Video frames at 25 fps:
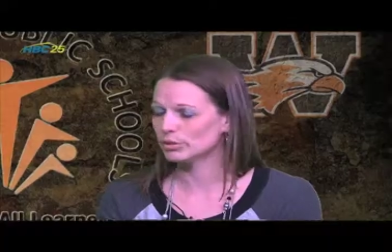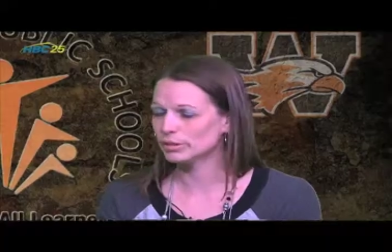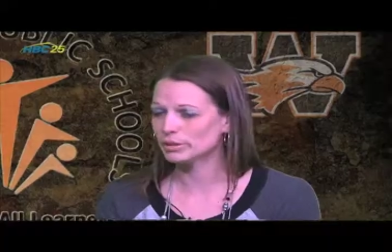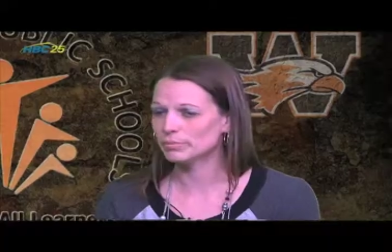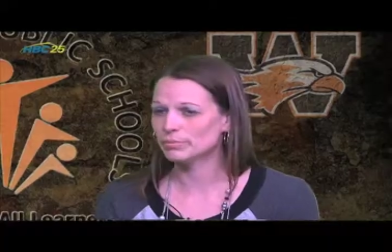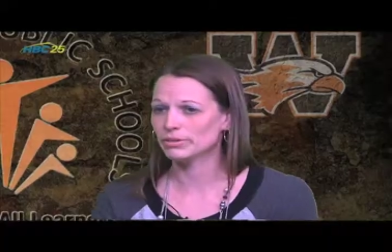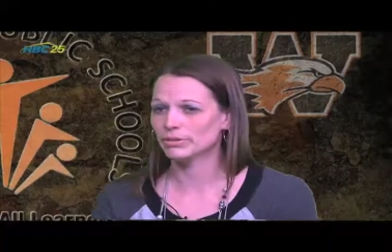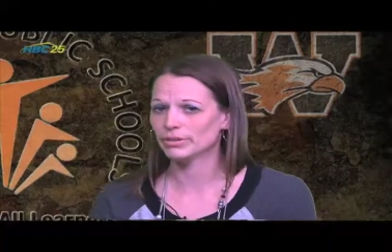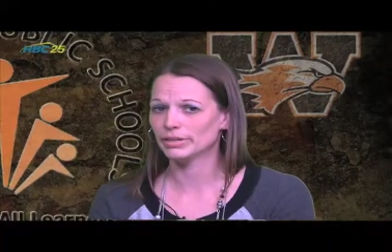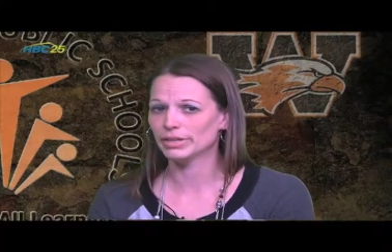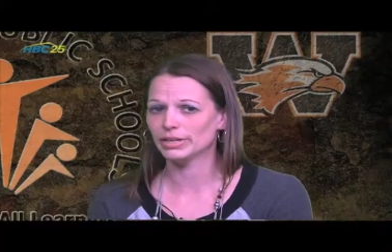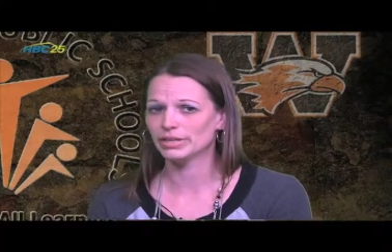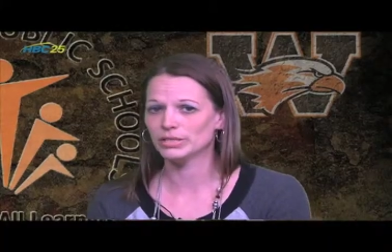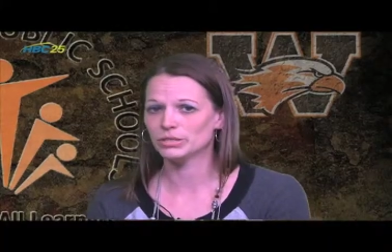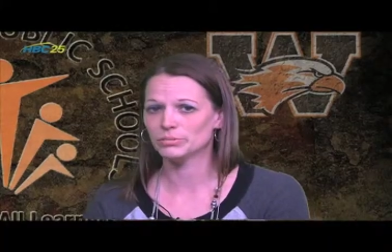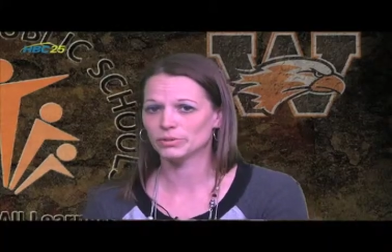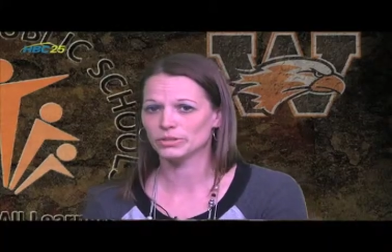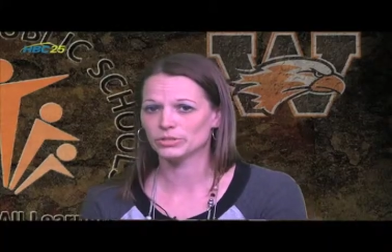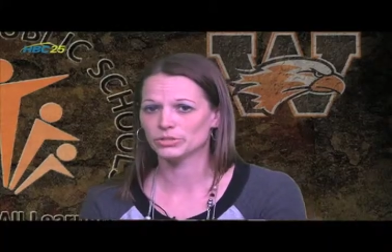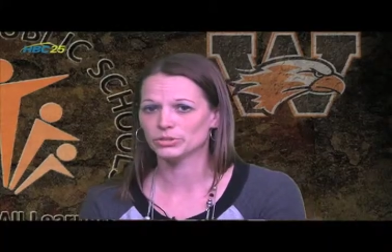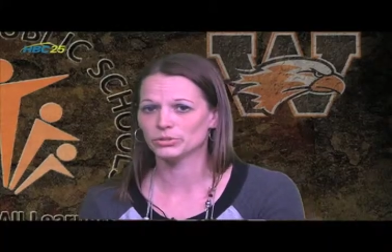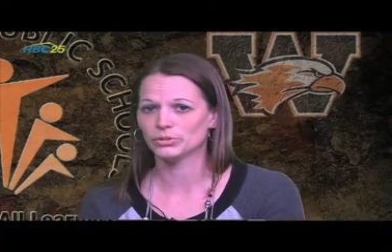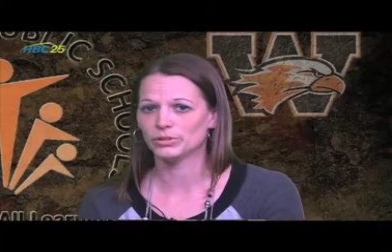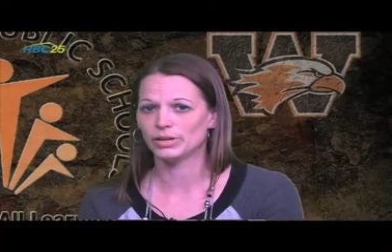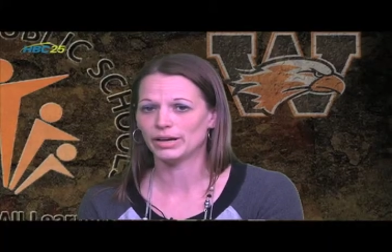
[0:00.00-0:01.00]
Community Kids
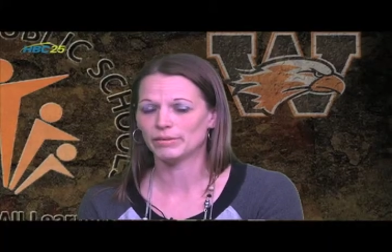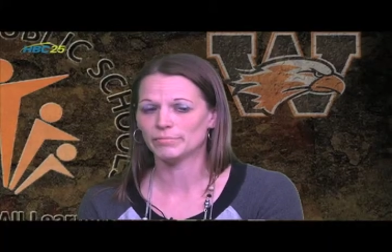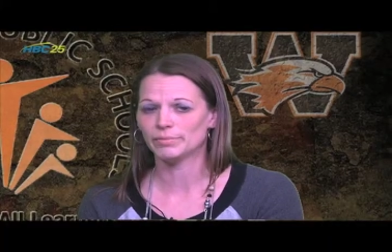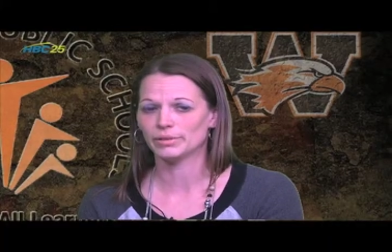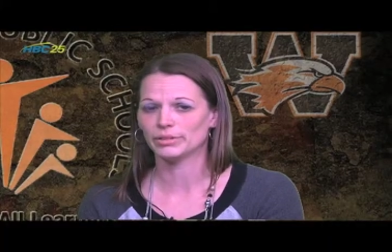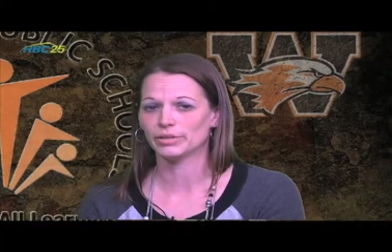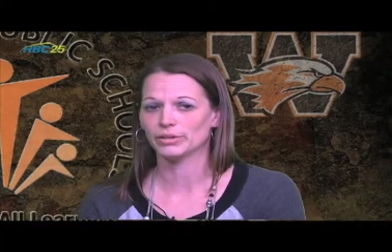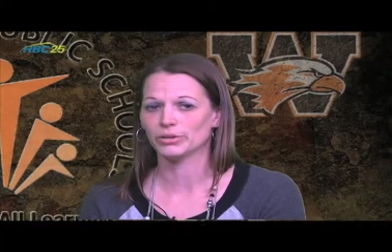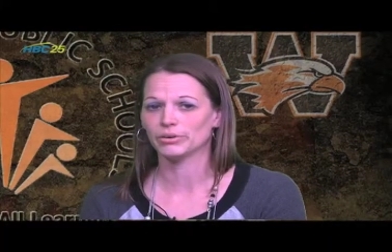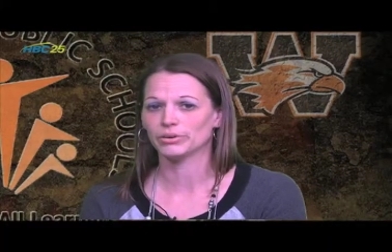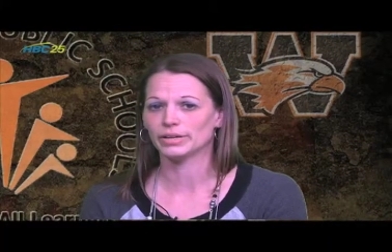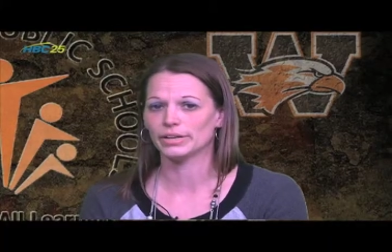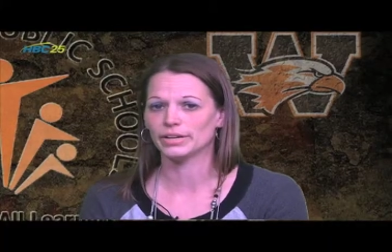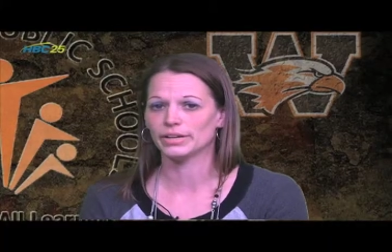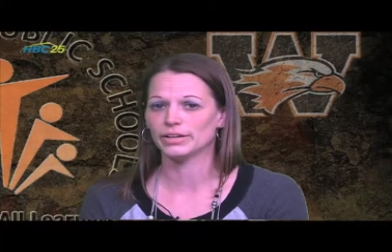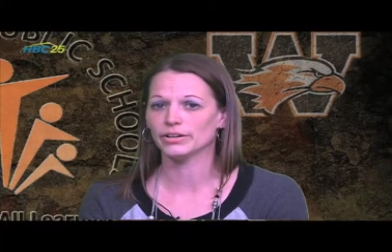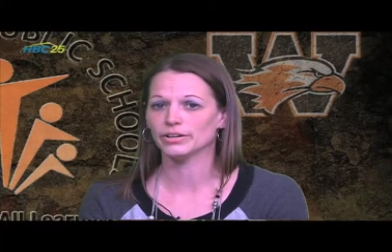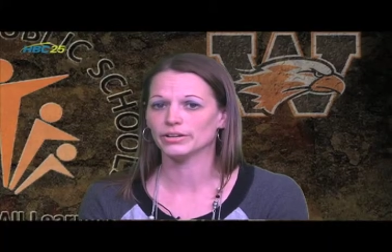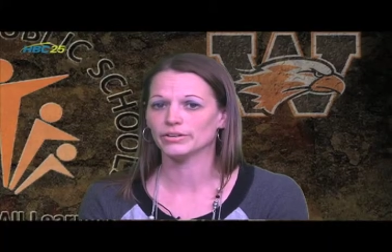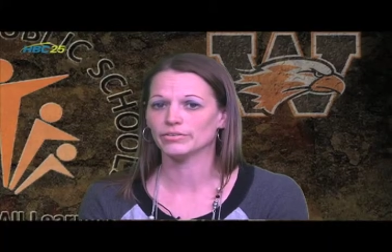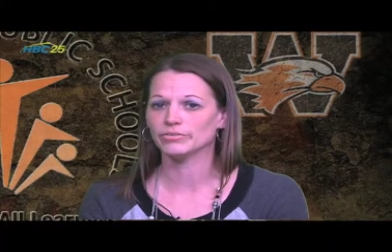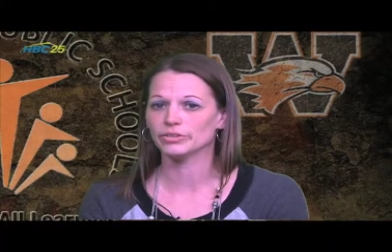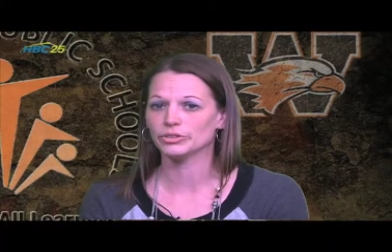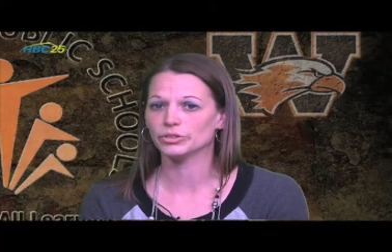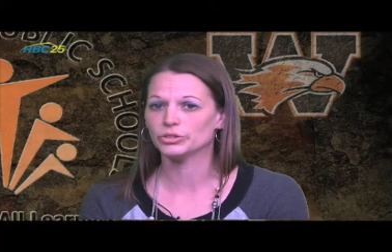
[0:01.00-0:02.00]
Preschool, I've been the
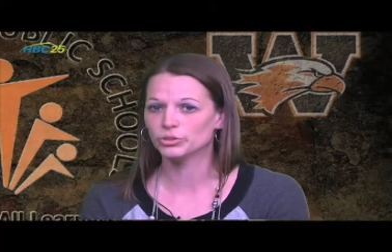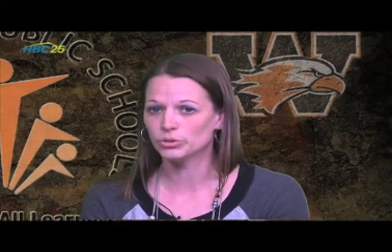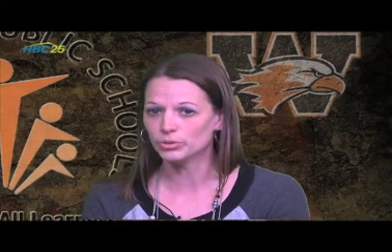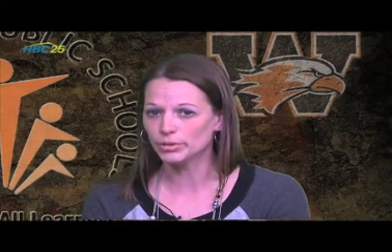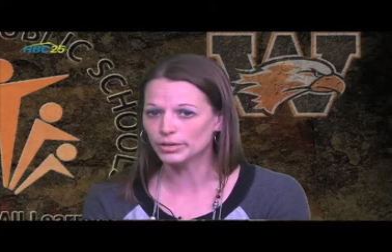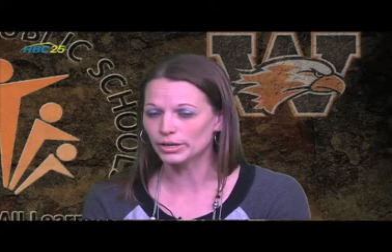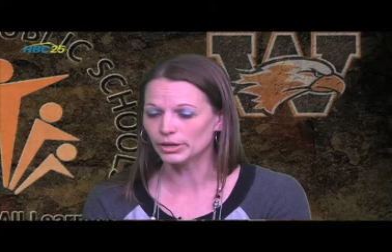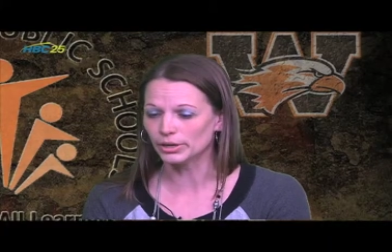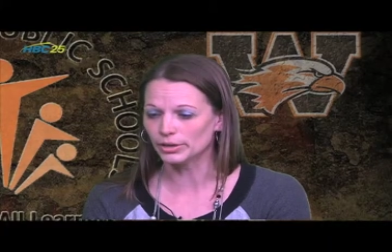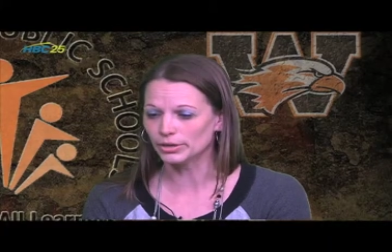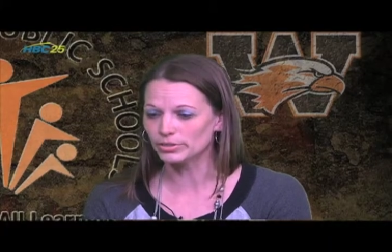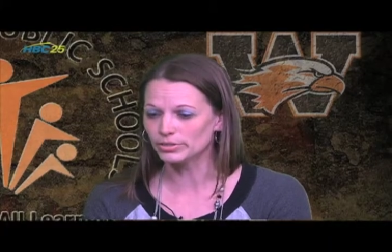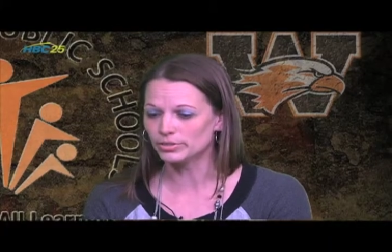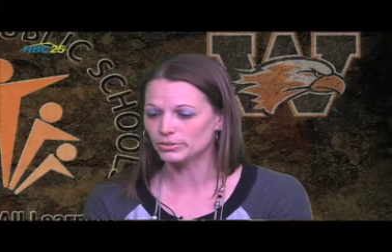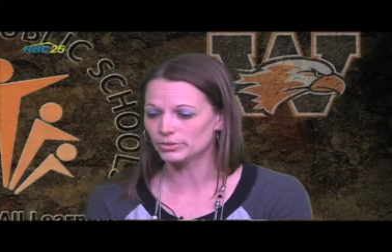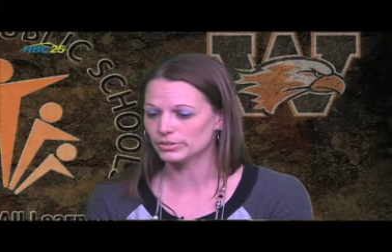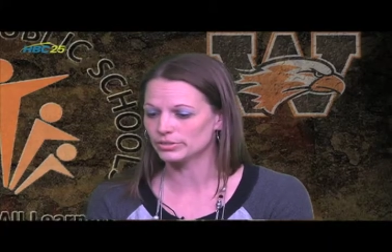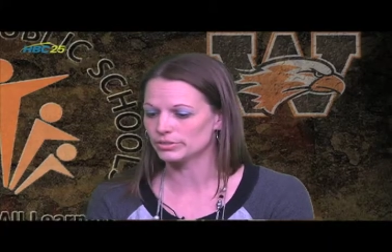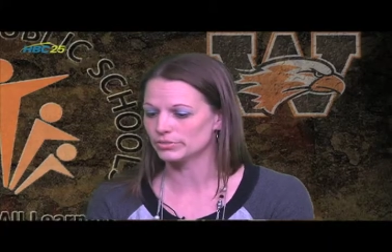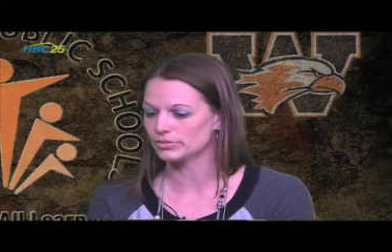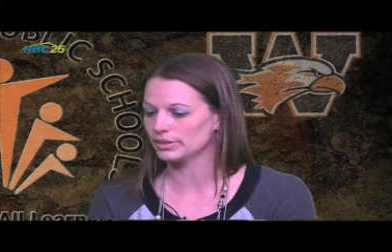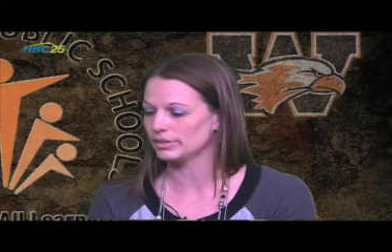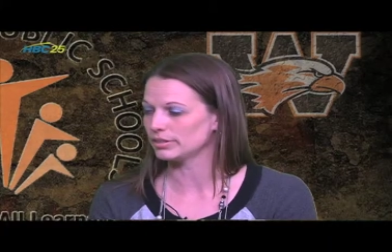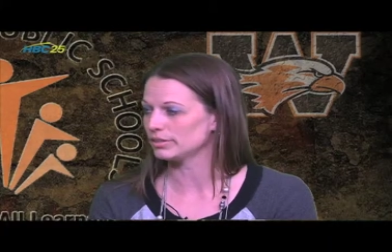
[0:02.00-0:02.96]
coordinator for two years, so it's okay.